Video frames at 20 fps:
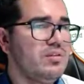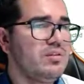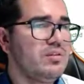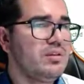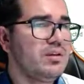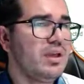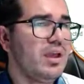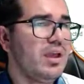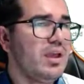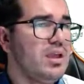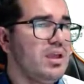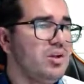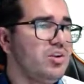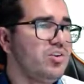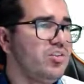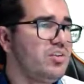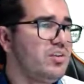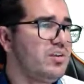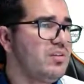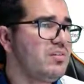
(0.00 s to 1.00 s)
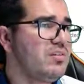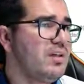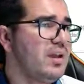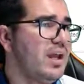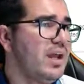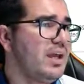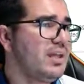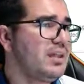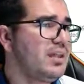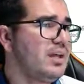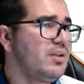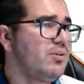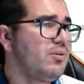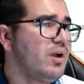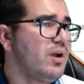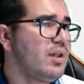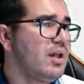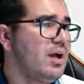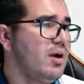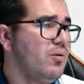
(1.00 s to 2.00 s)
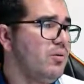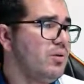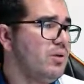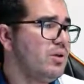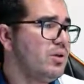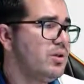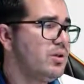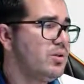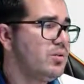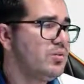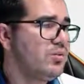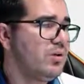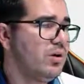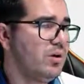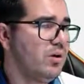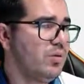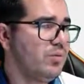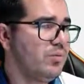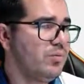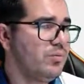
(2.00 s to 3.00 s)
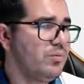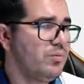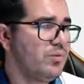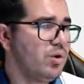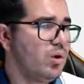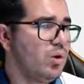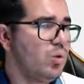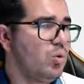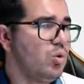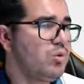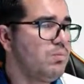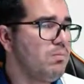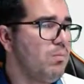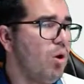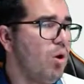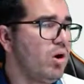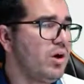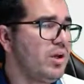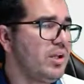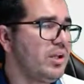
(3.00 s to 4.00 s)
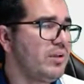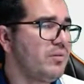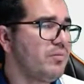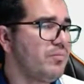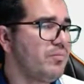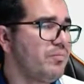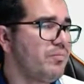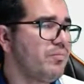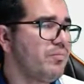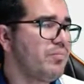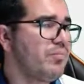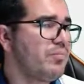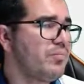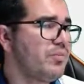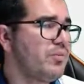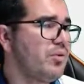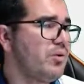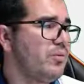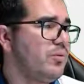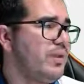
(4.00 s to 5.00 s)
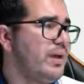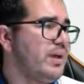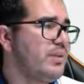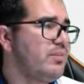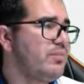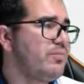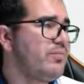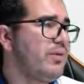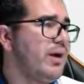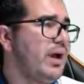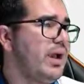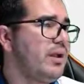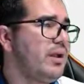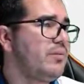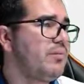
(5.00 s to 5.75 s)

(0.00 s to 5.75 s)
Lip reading: English is selected right now. So good morning. So that's fine.